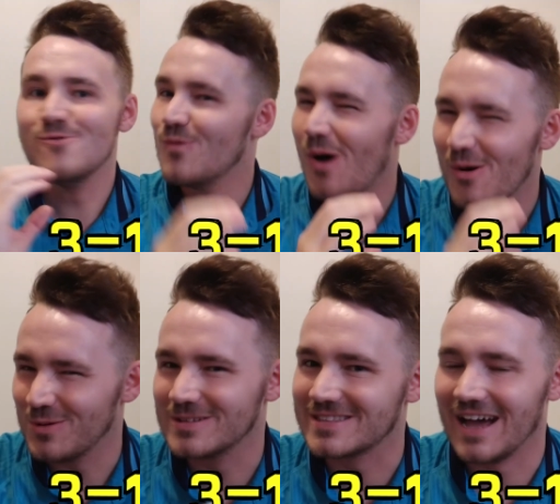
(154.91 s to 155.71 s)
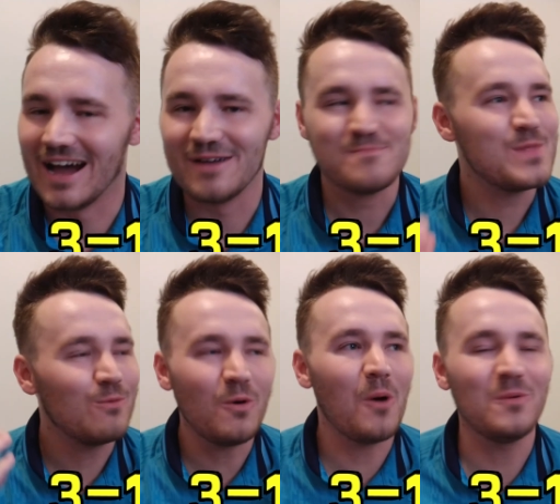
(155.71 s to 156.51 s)
What was that?
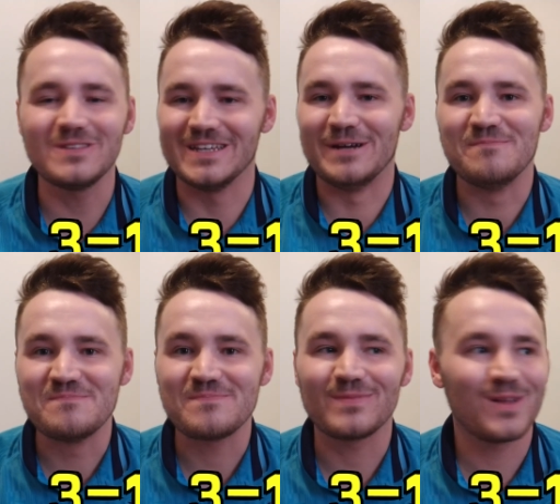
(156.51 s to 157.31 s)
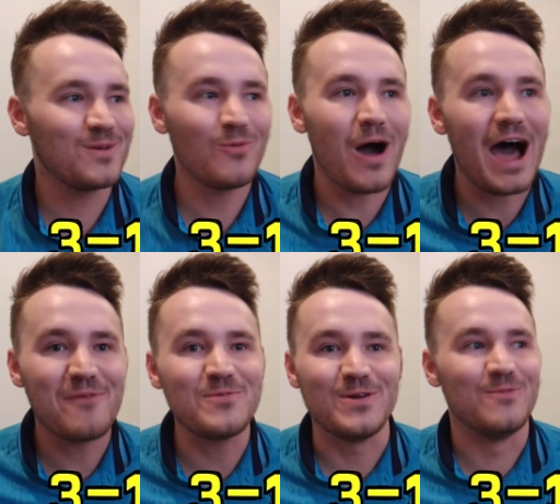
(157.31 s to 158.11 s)
What was it? What
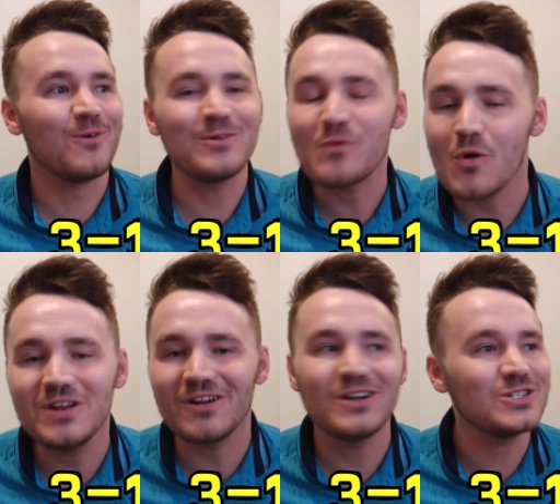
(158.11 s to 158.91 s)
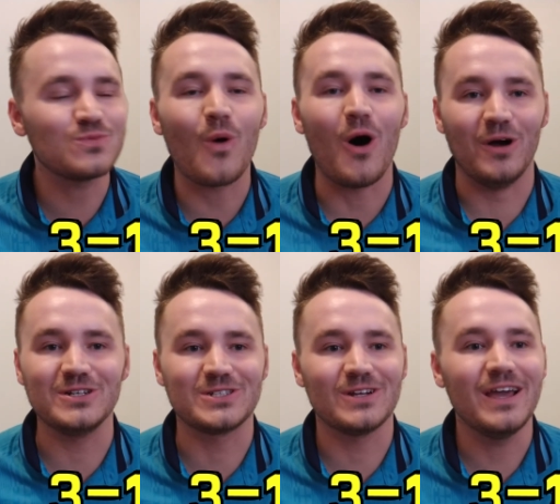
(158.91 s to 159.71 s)
happened? What what did I just
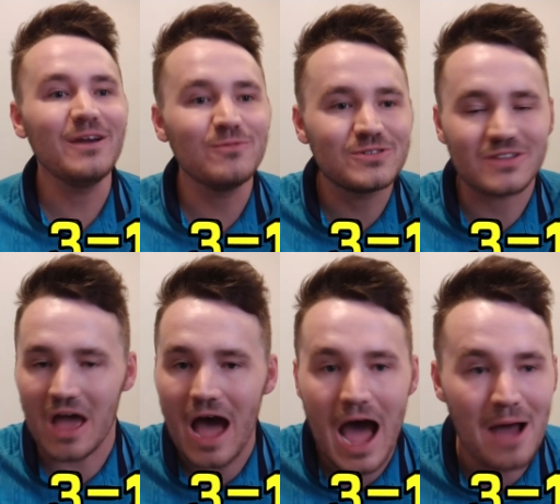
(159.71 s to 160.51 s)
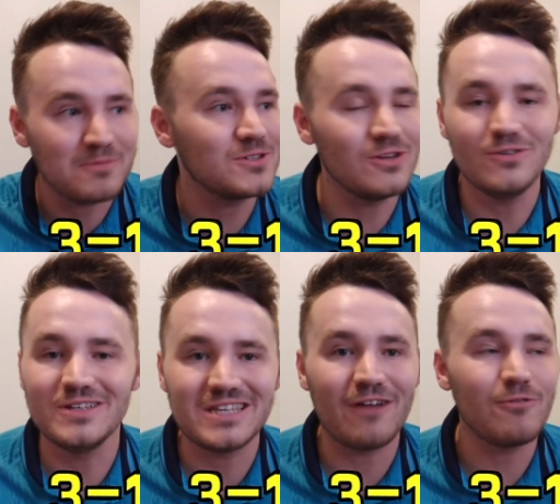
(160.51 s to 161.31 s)
watch? It was absolutely
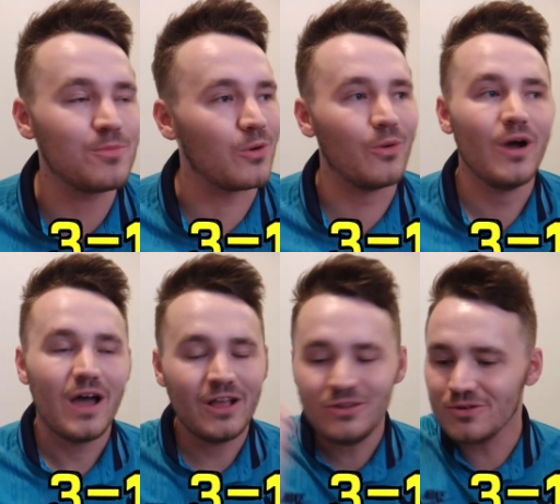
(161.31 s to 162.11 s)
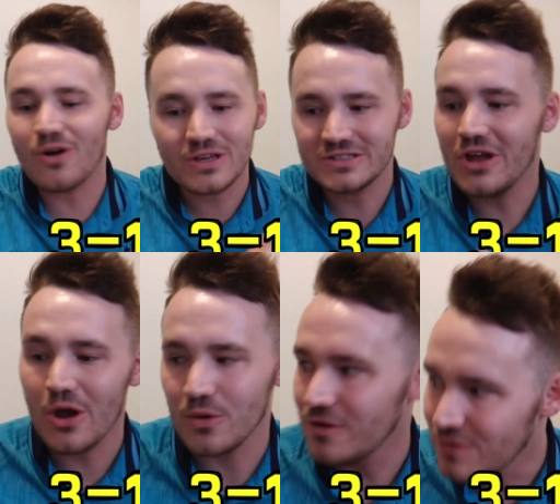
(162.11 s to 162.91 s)
terrible. And you guys know,
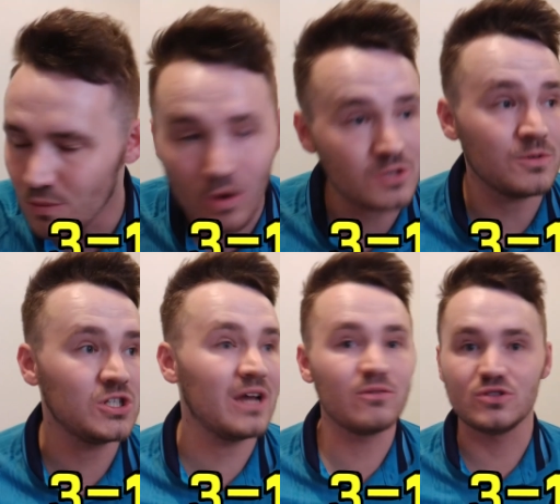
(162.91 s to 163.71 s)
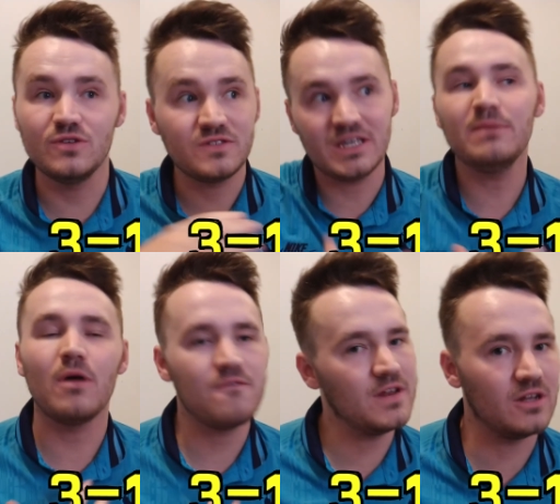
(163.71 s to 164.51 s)
if you watch my channels, you've seen
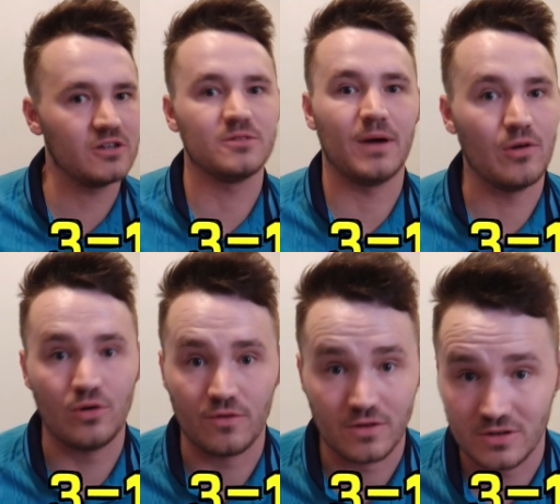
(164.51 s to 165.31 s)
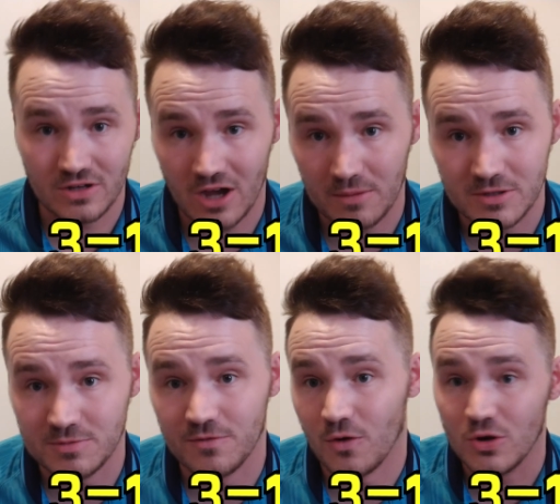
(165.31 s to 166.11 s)
my videos about North London derbies
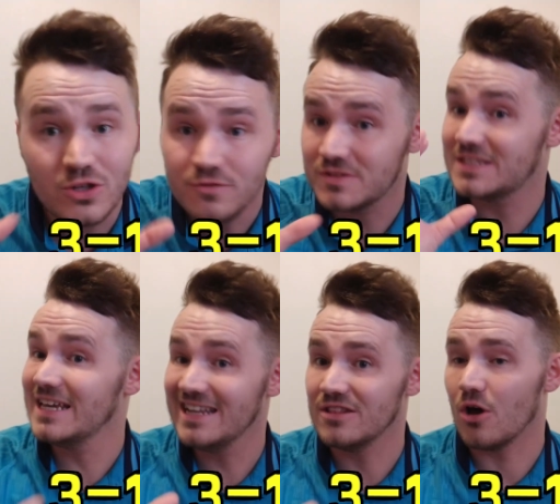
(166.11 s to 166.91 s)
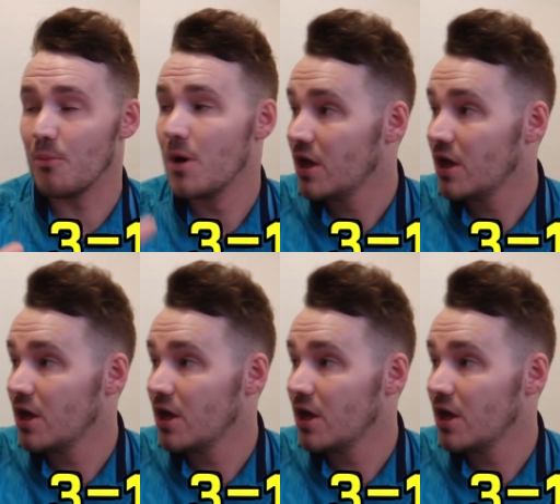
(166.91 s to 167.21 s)
before. You've seen them.